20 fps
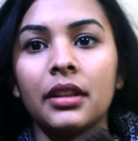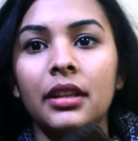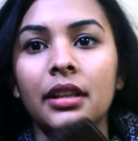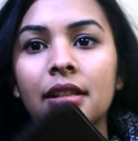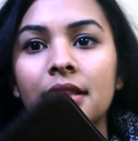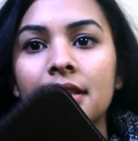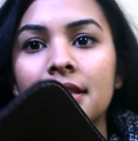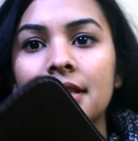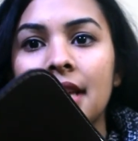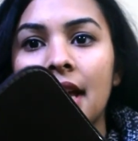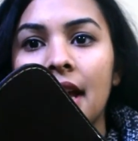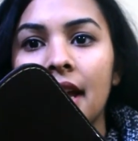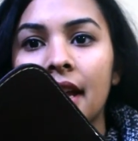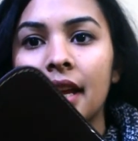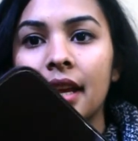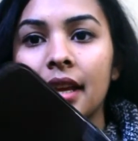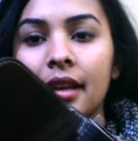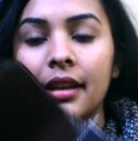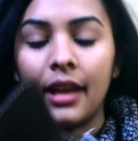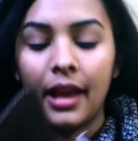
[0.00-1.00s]

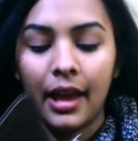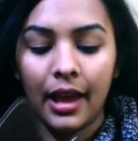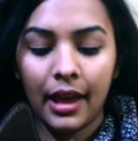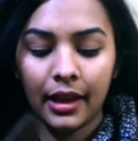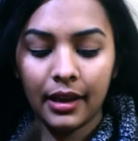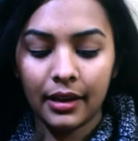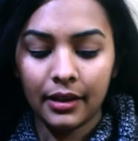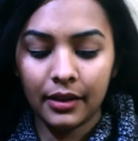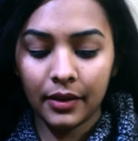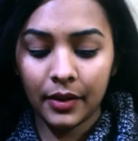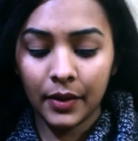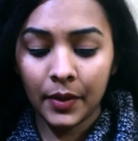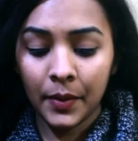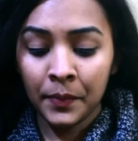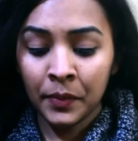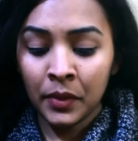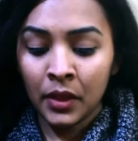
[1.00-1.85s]
inside, and